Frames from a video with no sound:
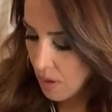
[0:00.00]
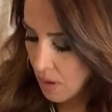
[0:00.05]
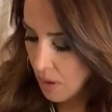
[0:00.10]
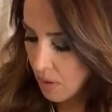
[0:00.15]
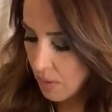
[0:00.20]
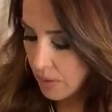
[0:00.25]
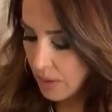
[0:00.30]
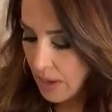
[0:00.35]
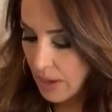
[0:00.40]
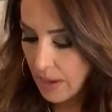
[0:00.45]

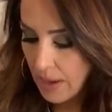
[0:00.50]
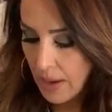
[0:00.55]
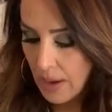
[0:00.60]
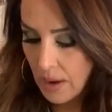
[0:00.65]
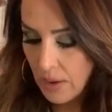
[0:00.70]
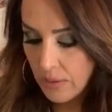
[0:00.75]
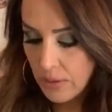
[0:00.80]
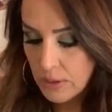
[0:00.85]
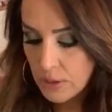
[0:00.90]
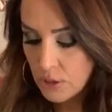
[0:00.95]
Okay,
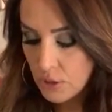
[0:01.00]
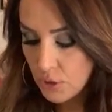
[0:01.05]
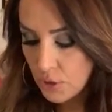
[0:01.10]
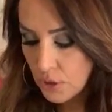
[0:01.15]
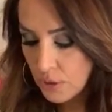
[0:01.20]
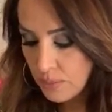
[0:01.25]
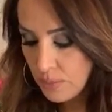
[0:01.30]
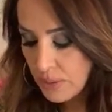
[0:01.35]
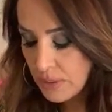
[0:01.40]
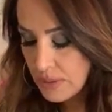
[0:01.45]
Aries, you
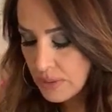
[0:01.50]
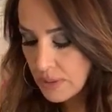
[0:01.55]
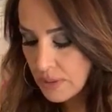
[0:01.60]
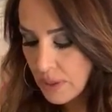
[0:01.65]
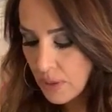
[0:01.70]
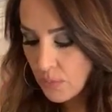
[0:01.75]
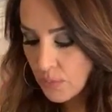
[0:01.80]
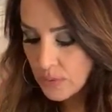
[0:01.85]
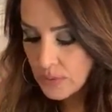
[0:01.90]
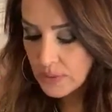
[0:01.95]
could be
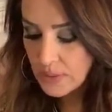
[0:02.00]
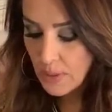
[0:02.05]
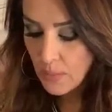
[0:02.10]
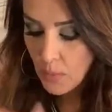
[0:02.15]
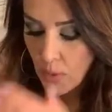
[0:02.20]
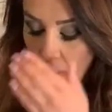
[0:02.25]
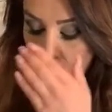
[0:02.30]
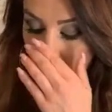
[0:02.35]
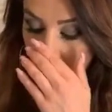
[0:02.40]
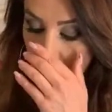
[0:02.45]
dealing with
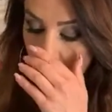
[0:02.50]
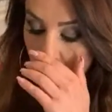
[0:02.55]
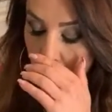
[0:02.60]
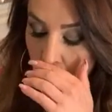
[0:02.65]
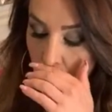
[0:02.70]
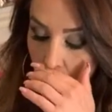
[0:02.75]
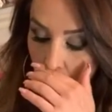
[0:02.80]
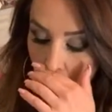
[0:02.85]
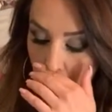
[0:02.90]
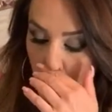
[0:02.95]
someone
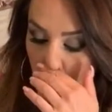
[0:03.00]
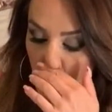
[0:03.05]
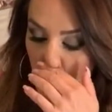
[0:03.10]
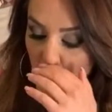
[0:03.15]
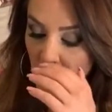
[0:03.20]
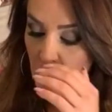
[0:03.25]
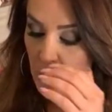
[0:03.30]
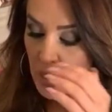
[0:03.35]
who